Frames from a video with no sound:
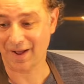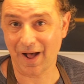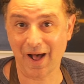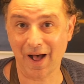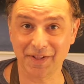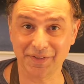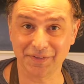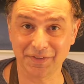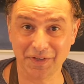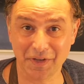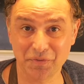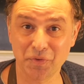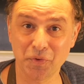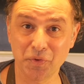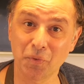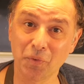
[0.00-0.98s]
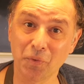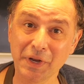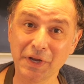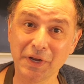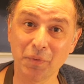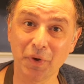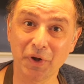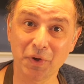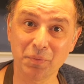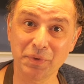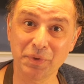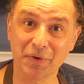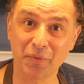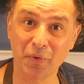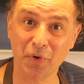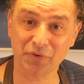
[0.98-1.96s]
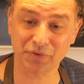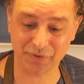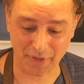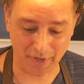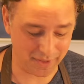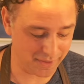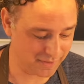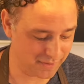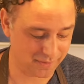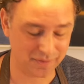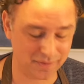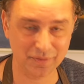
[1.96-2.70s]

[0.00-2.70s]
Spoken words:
And if you really want to be a rock star,